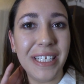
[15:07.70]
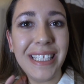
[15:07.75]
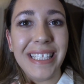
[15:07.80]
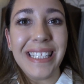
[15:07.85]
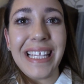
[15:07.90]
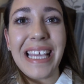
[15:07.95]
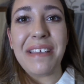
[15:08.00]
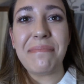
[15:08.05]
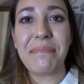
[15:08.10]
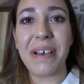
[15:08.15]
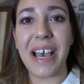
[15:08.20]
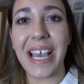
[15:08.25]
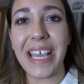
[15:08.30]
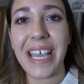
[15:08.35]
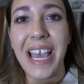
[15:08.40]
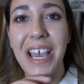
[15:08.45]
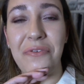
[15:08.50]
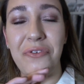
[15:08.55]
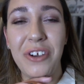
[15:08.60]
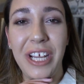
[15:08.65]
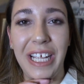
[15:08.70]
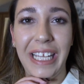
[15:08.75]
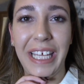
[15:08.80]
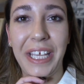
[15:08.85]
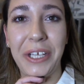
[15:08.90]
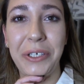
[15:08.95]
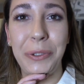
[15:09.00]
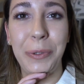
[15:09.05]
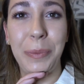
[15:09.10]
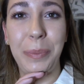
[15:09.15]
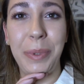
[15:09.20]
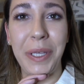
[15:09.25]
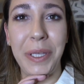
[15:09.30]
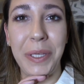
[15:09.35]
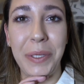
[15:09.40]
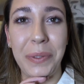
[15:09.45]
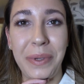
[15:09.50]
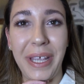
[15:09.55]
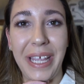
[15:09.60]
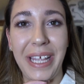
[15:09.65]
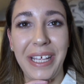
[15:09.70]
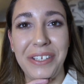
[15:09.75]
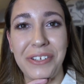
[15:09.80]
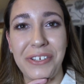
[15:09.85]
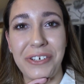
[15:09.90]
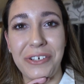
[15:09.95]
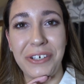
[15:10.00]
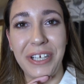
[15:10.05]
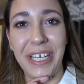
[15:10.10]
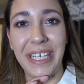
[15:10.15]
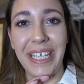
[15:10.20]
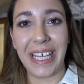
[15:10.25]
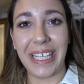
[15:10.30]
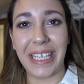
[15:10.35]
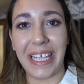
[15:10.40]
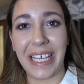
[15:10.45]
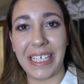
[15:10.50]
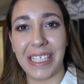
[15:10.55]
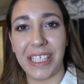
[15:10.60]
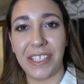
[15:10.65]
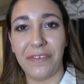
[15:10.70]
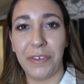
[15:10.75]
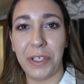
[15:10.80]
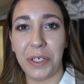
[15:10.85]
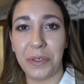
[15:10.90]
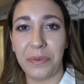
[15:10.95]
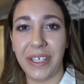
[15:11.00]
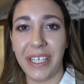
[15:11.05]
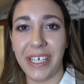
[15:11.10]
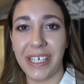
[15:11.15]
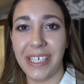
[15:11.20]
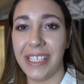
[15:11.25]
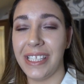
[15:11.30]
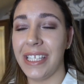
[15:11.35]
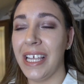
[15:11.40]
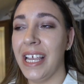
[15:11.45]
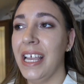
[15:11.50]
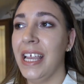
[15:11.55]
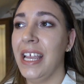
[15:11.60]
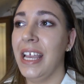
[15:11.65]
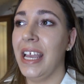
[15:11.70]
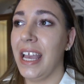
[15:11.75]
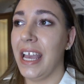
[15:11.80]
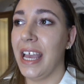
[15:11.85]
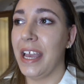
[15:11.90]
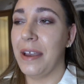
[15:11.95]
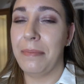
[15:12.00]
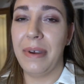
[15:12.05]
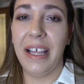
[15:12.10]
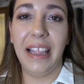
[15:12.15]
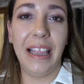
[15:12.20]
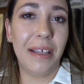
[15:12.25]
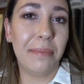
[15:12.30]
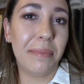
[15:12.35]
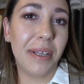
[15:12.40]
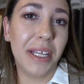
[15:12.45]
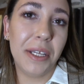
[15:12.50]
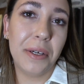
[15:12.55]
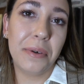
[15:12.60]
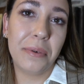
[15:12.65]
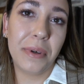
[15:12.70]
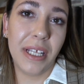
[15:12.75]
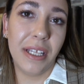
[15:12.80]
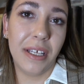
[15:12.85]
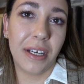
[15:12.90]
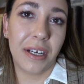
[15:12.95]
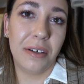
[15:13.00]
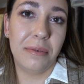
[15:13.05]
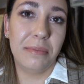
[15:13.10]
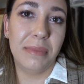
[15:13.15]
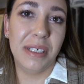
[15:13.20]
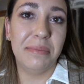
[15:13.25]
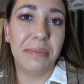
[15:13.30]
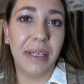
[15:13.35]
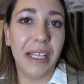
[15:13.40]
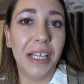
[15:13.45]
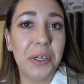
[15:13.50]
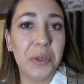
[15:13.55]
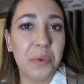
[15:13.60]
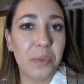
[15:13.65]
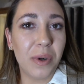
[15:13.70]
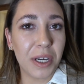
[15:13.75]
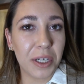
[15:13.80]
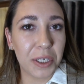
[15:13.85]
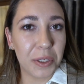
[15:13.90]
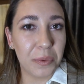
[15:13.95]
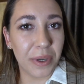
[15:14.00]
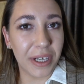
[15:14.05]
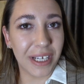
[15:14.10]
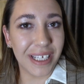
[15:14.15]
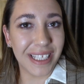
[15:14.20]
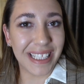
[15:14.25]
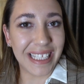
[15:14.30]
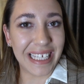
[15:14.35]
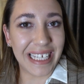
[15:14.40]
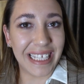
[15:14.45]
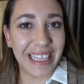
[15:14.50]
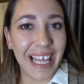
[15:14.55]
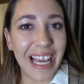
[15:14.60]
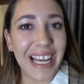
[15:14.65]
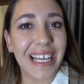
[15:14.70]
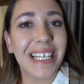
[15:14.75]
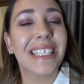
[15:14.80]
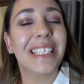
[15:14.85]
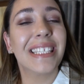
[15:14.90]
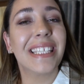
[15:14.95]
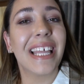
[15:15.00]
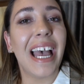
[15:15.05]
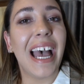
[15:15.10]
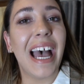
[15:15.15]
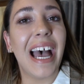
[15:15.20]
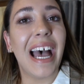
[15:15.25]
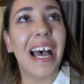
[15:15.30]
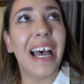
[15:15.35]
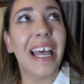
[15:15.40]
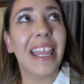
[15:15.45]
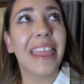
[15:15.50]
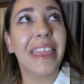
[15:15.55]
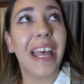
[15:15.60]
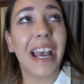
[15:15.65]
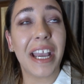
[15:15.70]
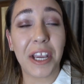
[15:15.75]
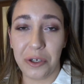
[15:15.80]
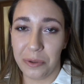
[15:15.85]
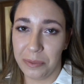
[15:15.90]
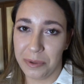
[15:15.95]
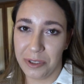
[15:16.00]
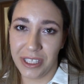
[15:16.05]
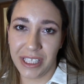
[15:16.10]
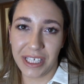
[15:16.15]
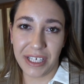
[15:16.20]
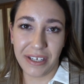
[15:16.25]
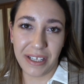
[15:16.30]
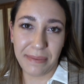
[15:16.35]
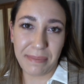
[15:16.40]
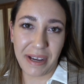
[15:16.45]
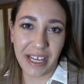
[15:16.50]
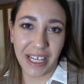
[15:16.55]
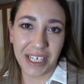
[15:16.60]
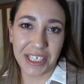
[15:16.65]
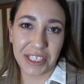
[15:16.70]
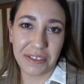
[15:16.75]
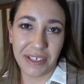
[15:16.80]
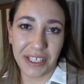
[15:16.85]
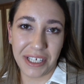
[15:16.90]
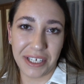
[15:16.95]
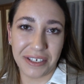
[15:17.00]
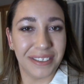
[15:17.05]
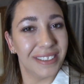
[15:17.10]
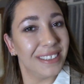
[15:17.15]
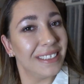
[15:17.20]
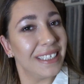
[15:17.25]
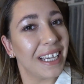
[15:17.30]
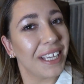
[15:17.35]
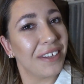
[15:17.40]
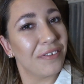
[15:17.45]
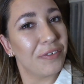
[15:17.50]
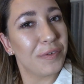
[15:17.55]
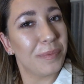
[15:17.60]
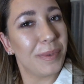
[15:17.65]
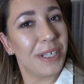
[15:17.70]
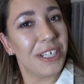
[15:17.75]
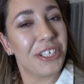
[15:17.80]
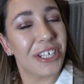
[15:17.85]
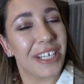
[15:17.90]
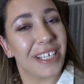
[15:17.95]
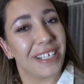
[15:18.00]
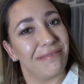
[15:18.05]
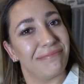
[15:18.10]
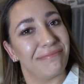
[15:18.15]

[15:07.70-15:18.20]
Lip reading: say bye. I really hope you enjoyed this vlog with us. Let me know in the comment below what you want to see next, and I hope to see you in my next video. Thank you for watching.